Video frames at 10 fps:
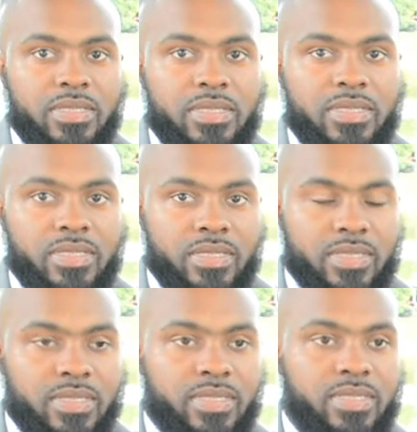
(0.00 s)

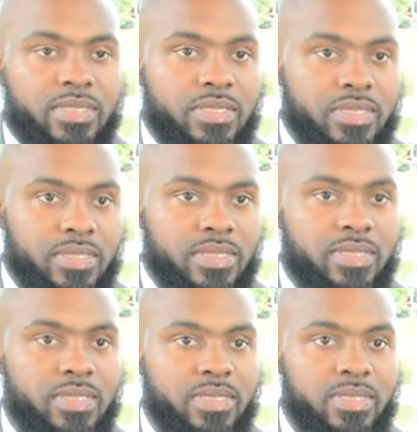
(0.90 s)

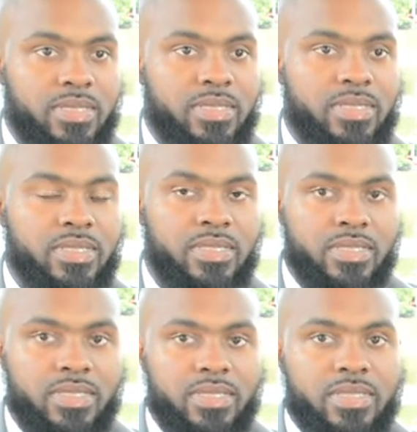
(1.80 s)

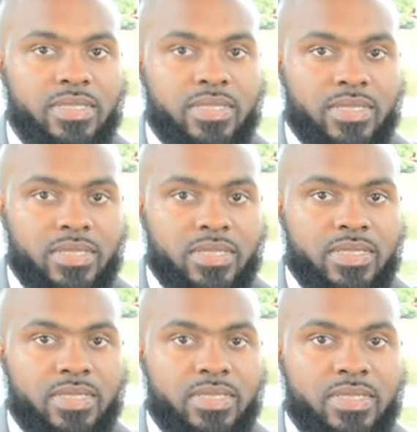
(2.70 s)

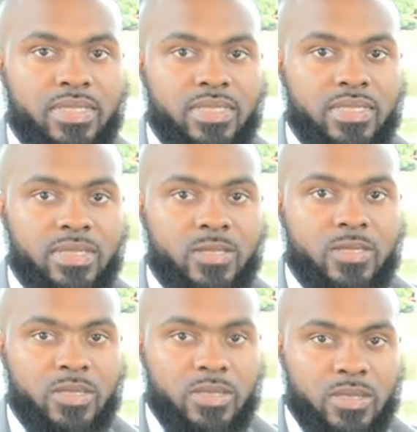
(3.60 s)

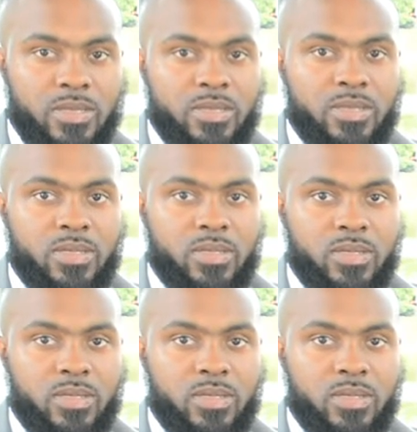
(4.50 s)
This person isn't speaking.